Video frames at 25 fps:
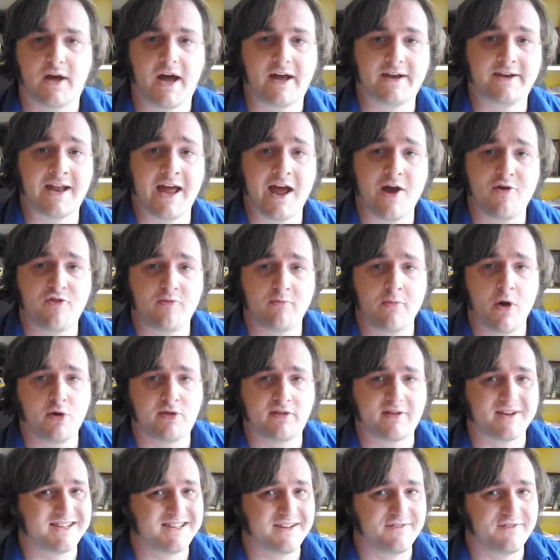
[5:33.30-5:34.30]
And now the
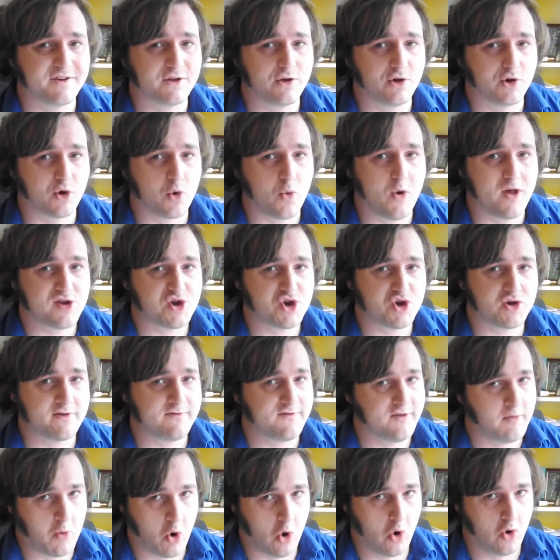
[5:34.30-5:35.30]
most difficult question of
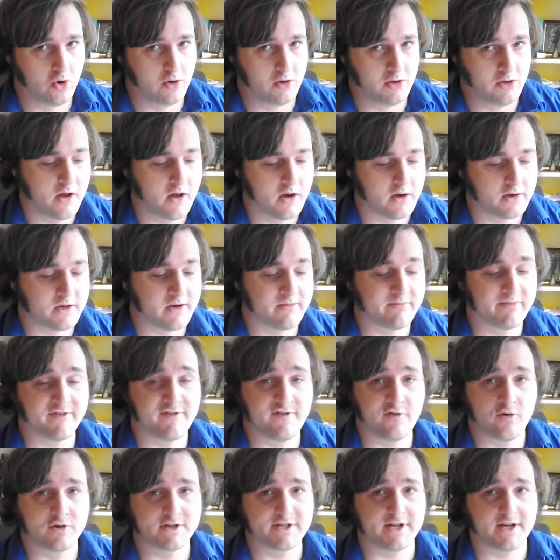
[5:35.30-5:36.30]
them all, number
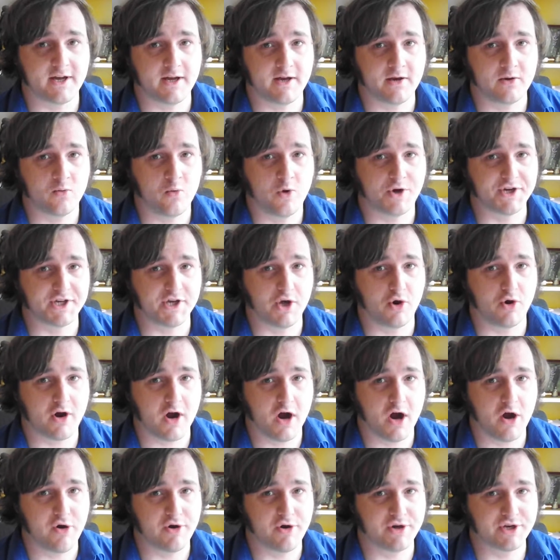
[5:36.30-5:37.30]
14, what are your
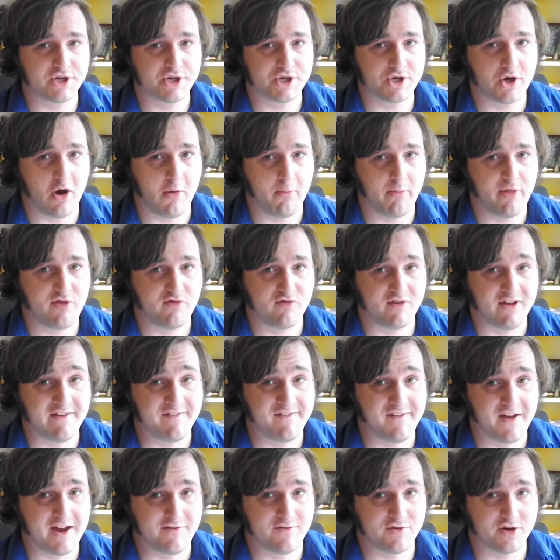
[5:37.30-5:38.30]
current top 3
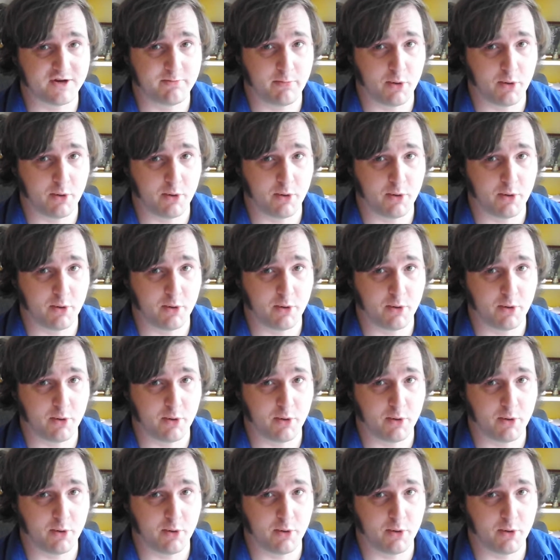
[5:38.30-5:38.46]
favourite